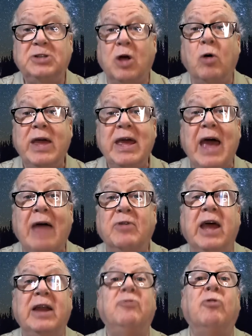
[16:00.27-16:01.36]
so he
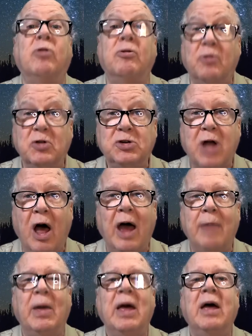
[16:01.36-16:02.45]
advocated for the first time